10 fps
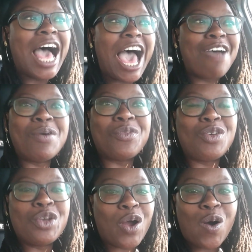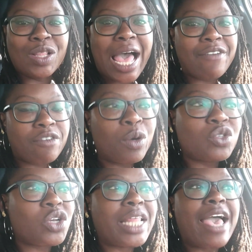I've been with you your whole life or most
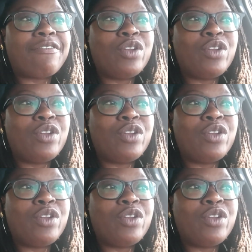of your life.